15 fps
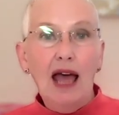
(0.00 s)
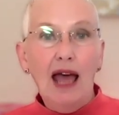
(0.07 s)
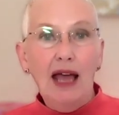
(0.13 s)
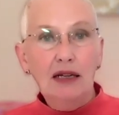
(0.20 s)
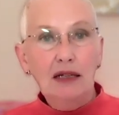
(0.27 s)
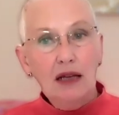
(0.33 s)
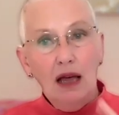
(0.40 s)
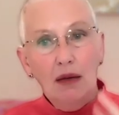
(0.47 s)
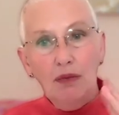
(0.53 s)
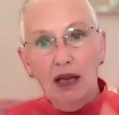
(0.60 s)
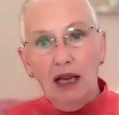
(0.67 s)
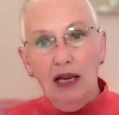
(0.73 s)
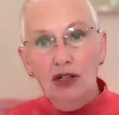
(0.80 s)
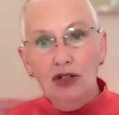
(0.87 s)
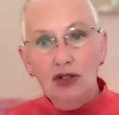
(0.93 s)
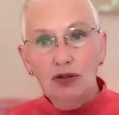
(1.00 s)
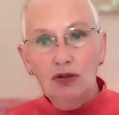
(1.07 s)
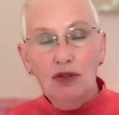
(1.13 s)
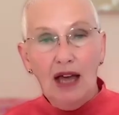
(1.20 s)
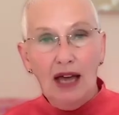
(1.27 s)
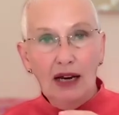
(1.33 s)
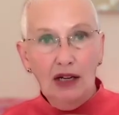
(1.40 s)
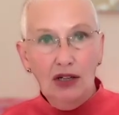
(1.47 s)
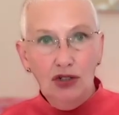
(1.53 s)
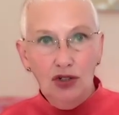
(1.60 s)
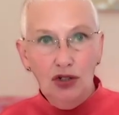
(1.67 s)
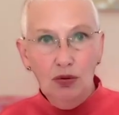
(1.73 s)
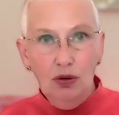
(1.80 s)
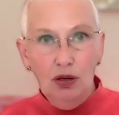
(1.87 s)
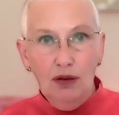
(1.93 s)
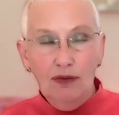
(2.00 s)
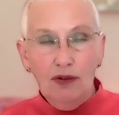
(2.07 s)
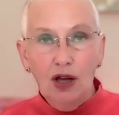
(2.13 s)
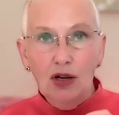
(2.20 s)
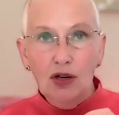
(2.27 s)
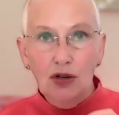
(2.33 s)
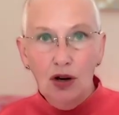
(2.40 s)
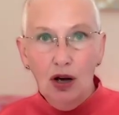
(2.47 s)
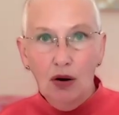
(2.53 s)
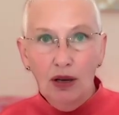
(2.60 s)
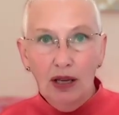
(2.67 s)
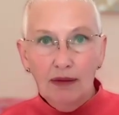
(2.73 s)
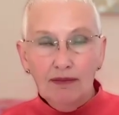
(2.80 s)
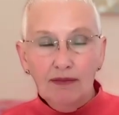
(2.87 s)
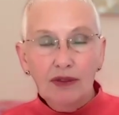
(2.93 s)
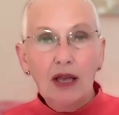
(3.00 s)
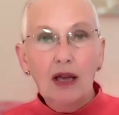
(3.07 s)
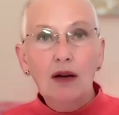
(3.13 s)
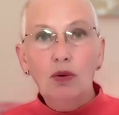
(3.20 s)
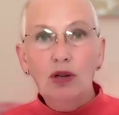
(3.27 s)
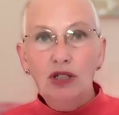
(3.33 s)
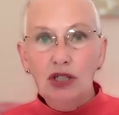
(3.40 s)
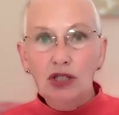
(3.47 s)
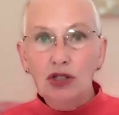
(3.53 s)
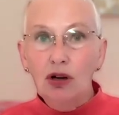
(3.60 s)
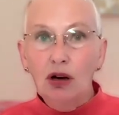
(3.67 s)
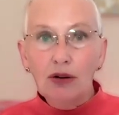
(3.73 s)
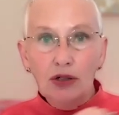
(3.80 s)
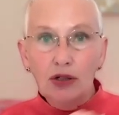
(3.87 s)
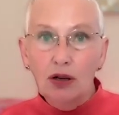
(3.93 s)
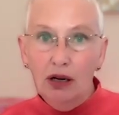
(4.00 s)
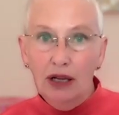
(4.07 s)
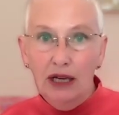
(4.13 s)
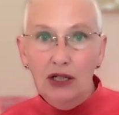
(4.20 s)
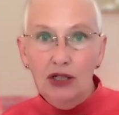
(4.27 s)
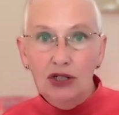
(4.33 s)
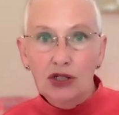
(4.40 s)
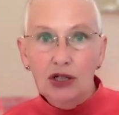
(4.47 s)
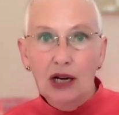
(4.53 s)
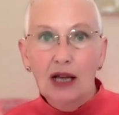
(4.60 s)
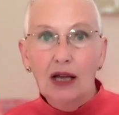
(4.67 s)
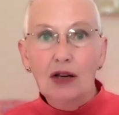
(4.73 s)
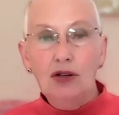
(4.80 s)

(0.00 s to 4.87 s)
and tap into that intuitive knowing, which is not knowledge.